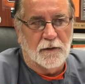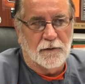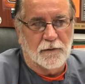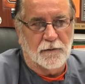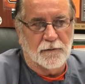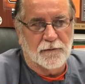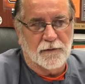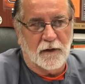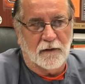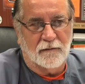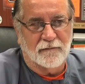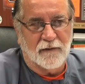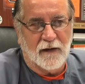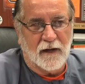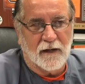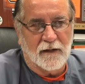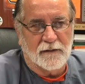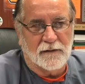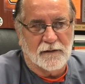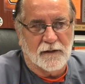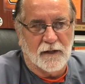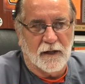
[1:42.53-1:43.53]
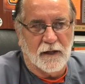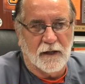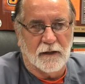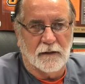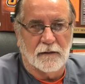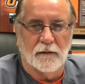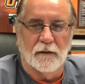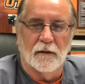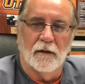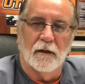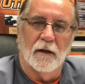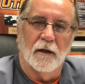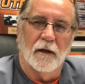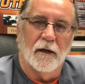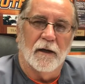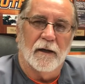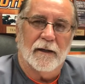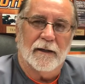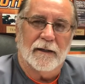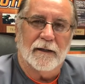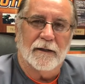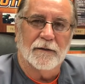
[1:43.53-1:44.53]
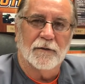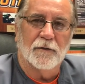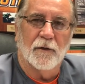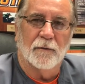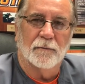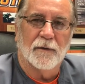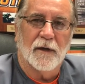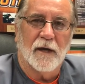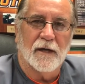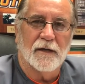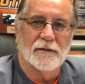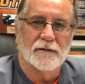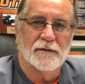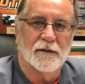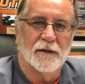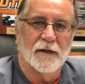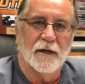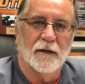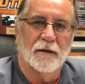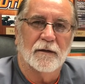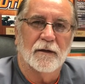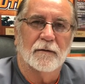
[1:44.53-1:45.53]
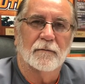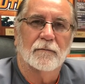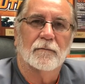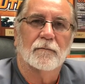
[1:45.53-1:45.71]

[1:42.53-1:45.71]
Utah Valley State, UMKC